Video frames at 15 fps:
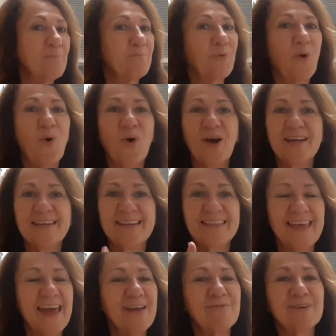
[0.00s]
Boy, did
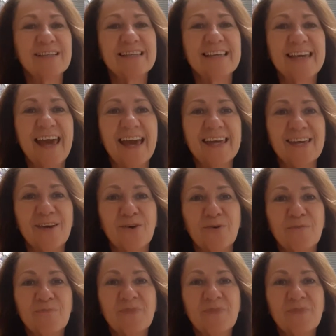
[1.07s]
they really get you.